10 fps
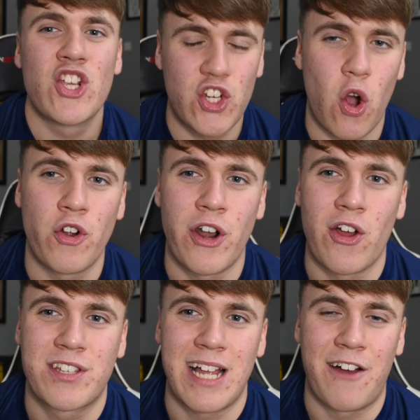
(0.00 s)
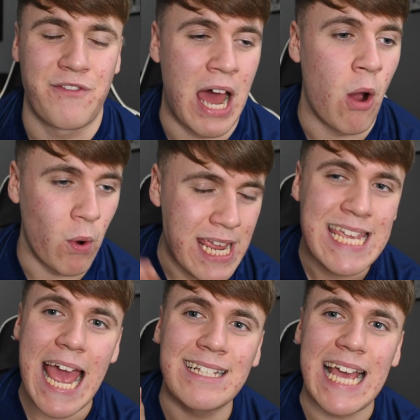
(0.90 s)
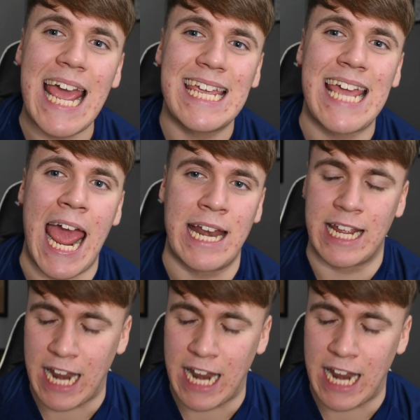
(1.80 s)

Sean Longstaff now, yet again,